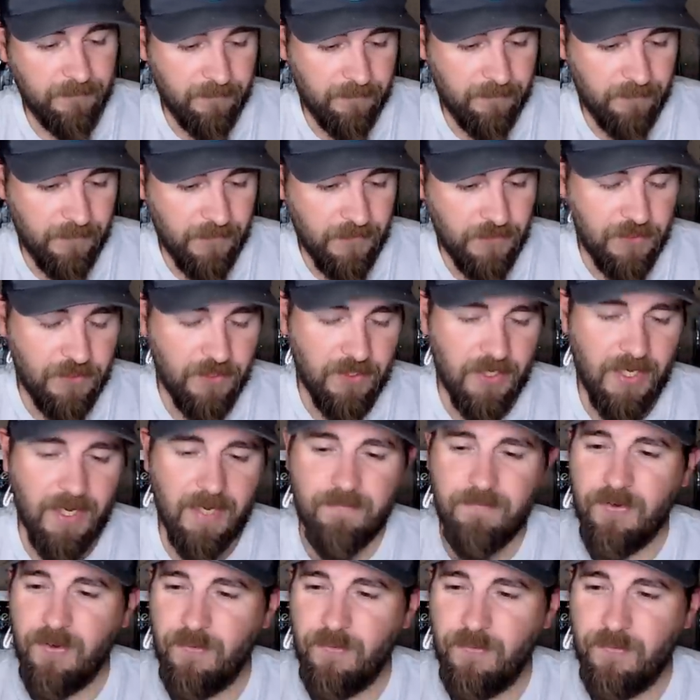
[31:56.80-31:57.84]
you should have
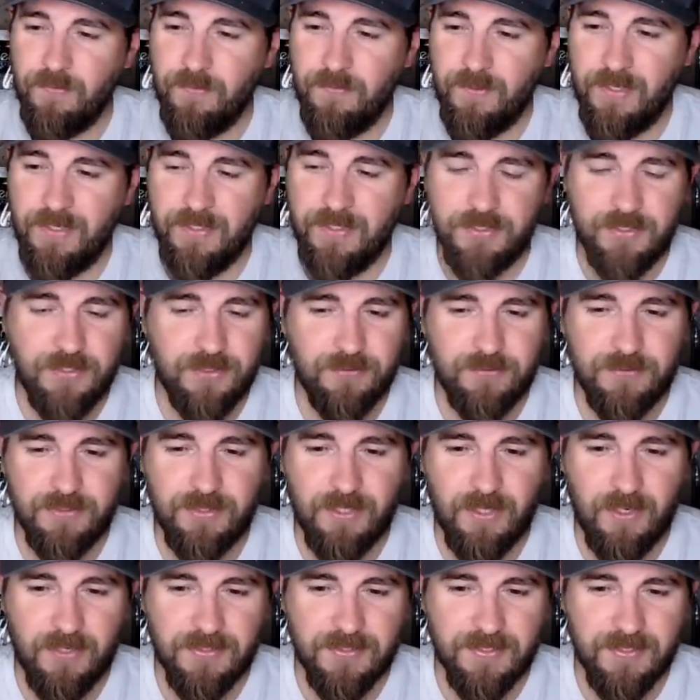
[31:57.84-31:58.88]
no issues
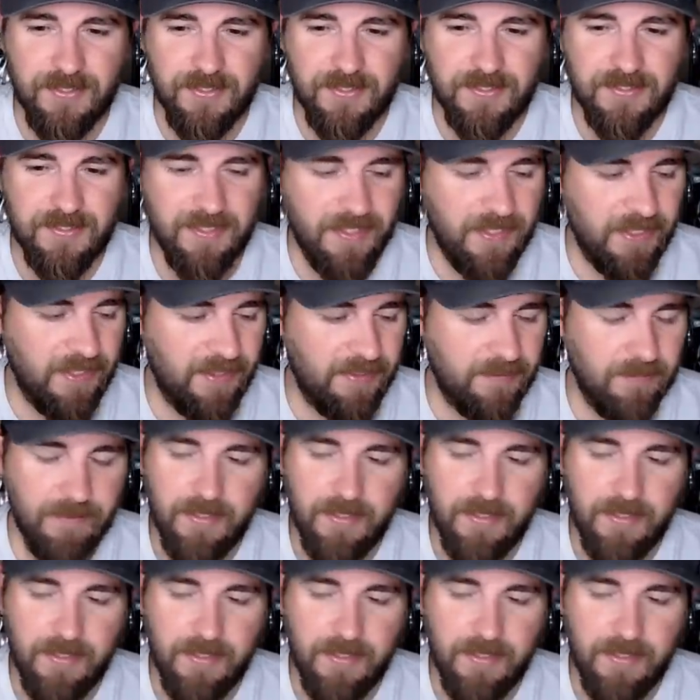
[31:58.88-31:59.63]
tossing this thing.